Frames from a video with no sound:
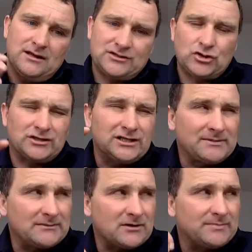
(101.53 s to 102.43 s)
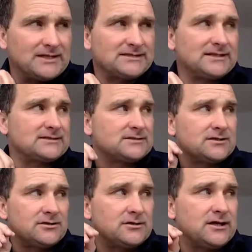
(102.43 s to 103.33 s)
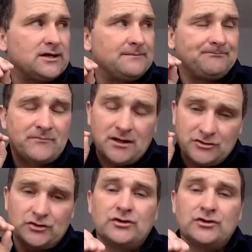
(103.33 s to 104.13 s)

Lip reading: Let's talk a little bit about the basics. So